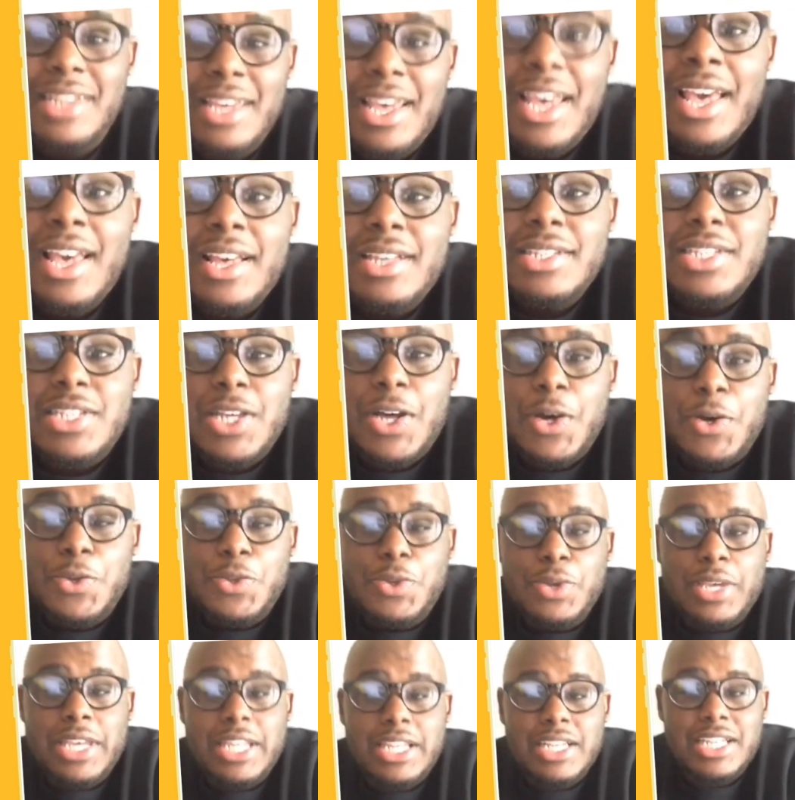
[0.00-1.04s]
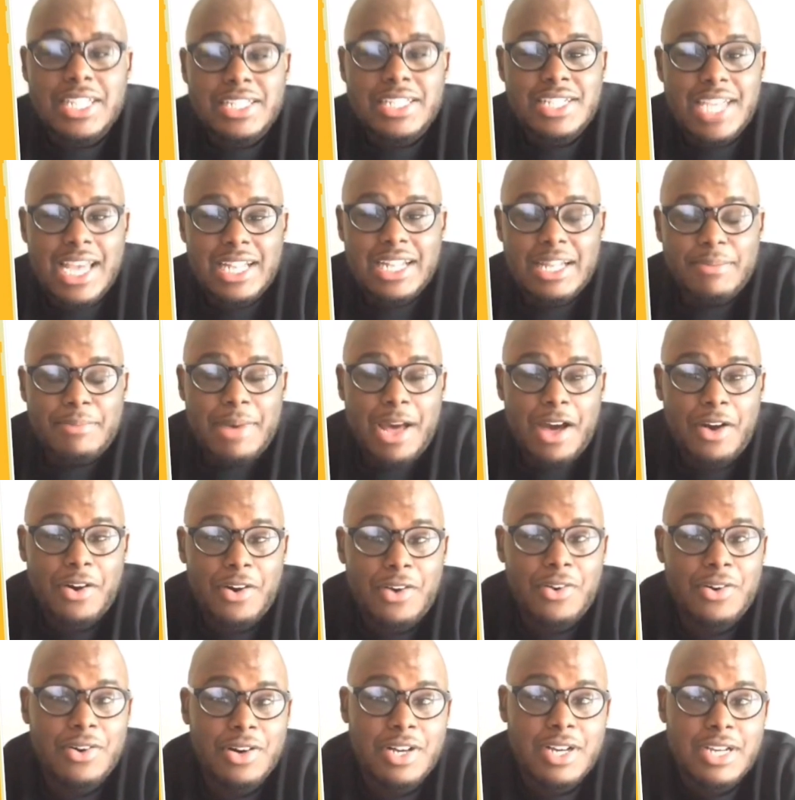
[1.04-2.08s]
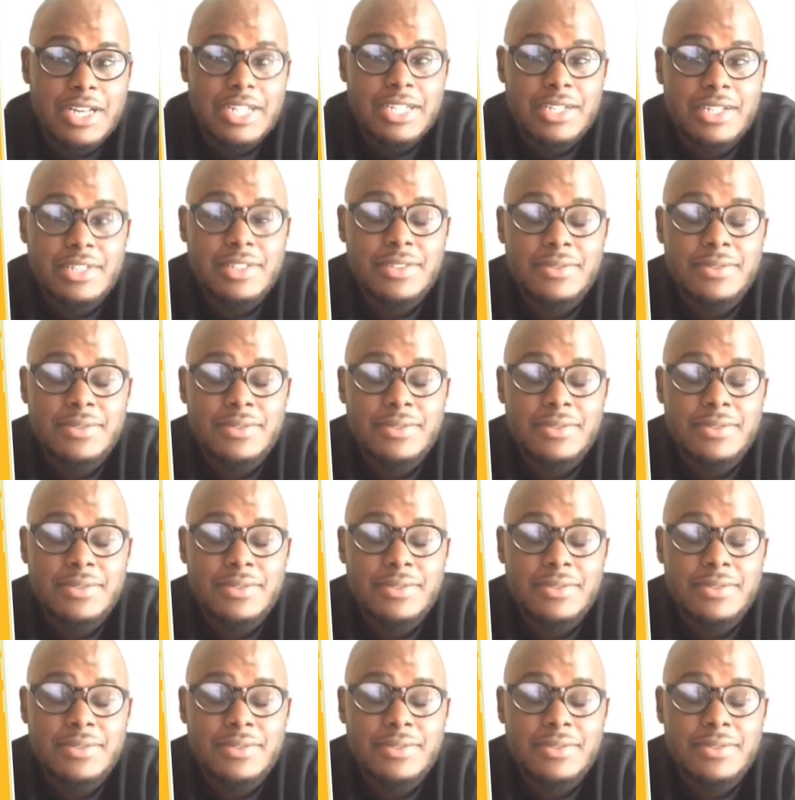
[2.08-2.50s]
So you can check them out on